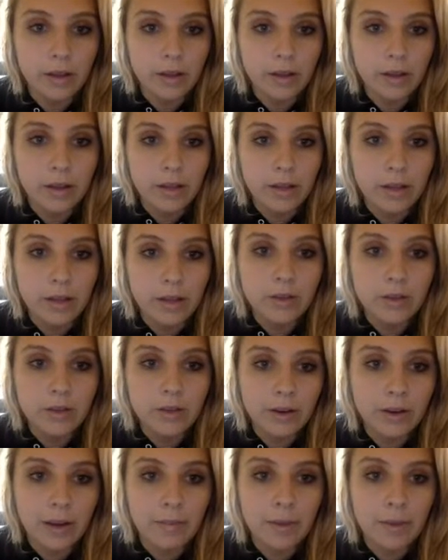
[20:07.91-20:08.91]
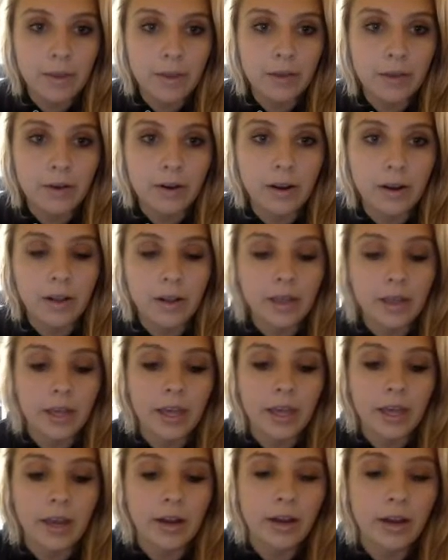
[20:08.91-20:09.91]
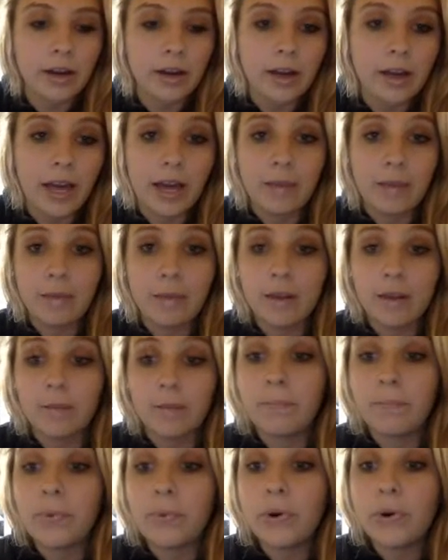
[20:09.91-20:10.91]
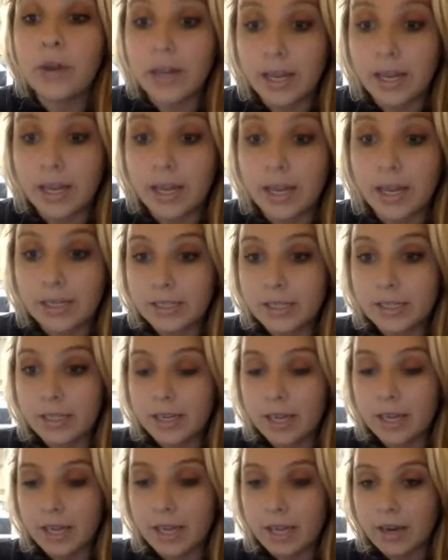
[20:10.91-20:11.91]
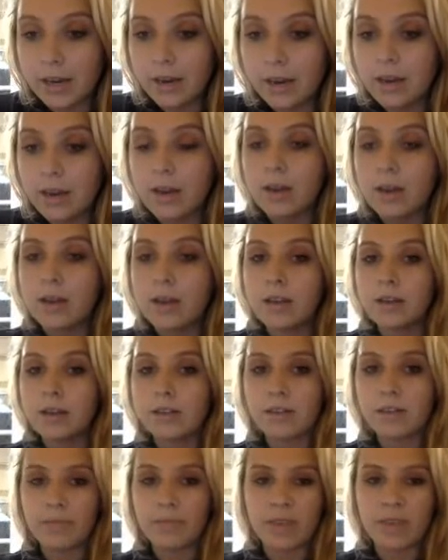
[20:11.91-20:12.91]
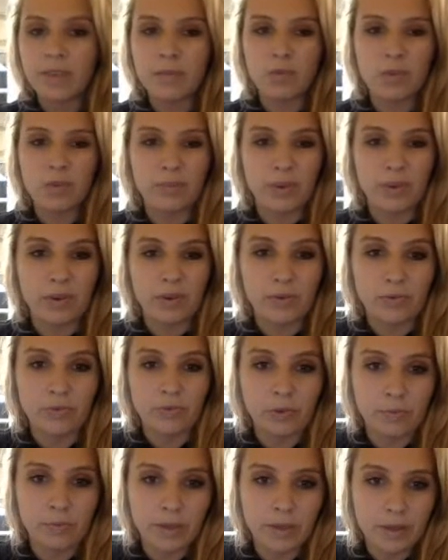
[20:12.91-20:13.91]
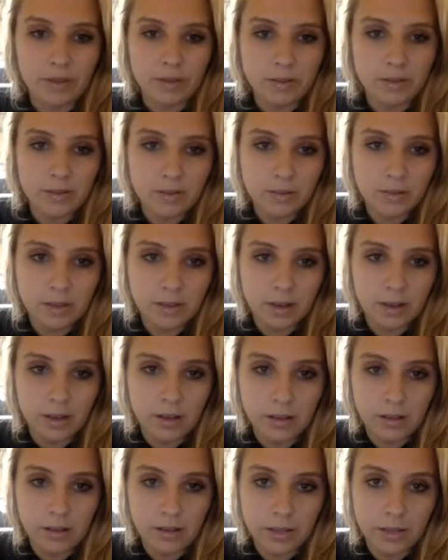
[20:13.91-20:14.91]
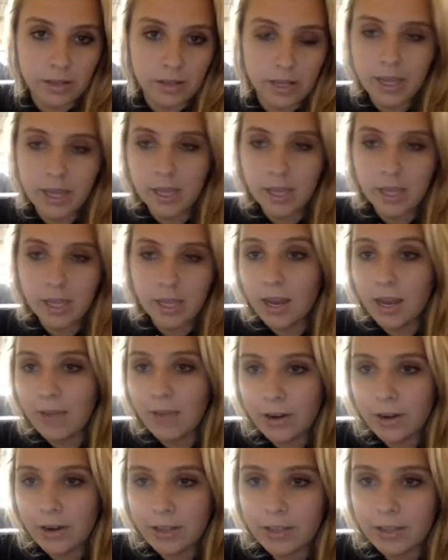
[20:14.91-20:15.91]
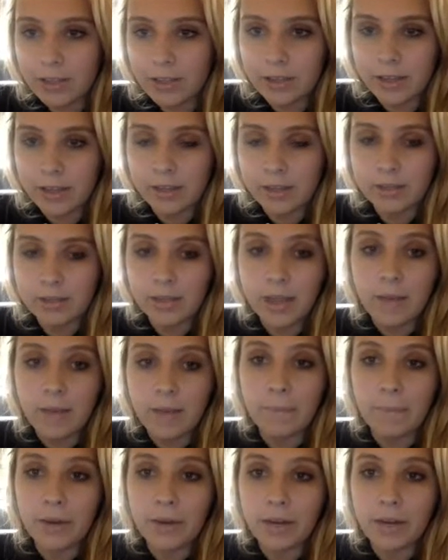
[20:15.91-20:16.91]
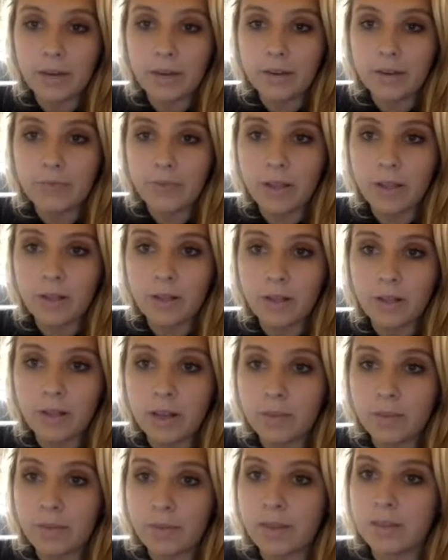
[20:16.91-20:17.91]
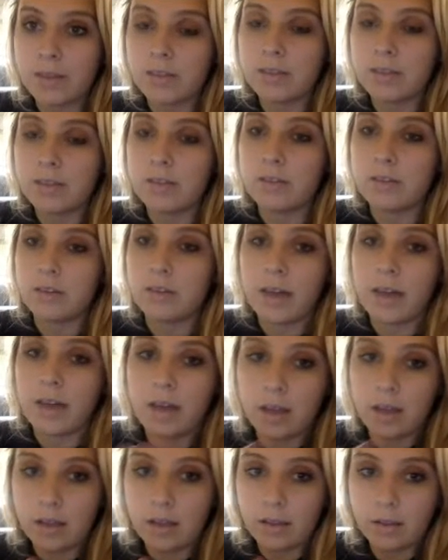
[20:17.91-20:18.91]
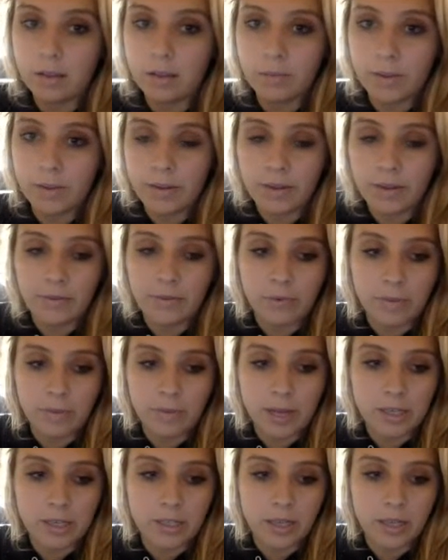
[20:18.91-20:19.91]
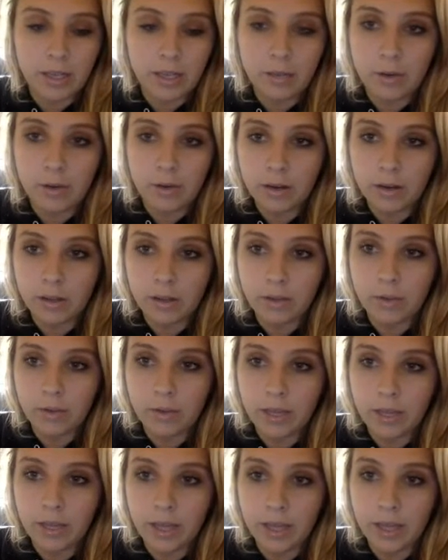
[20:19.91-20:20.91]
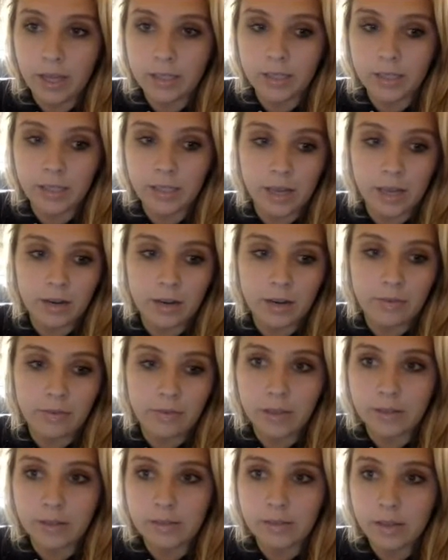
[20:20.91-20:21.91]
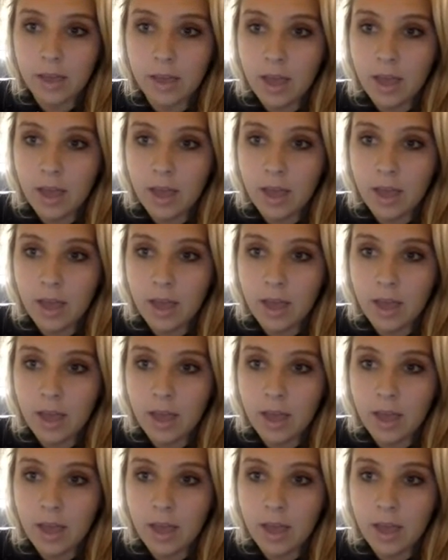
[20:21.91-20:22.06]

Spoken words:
So I'm going to grab my URL here and I'm going to put it in something more beautiful because this is ugly. You might have already done this, but follow along because there's a little bit of information that you want to catch at the end of this.